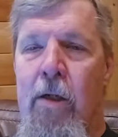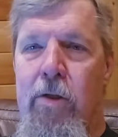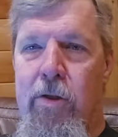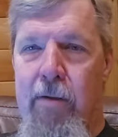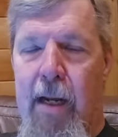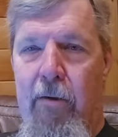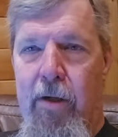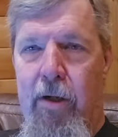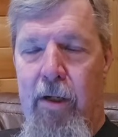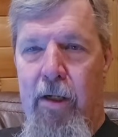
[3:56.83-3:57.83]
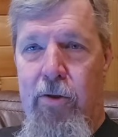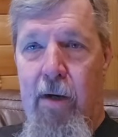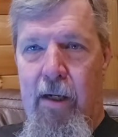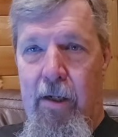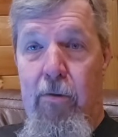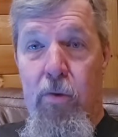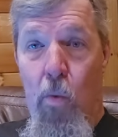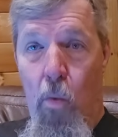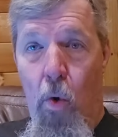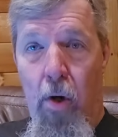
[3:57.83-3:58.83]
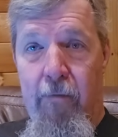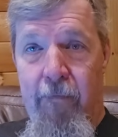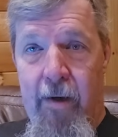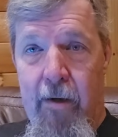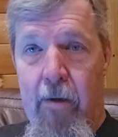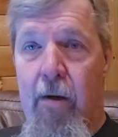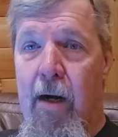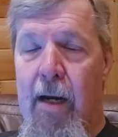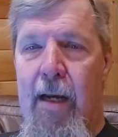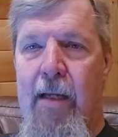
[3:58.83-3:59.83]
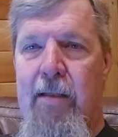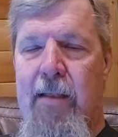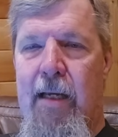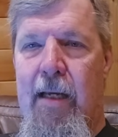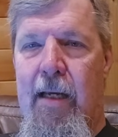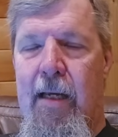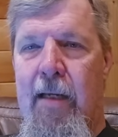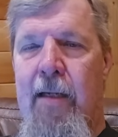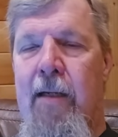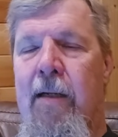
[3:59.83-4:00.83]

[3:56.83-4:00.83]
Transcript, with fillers: So now you're going to try to use warfare as a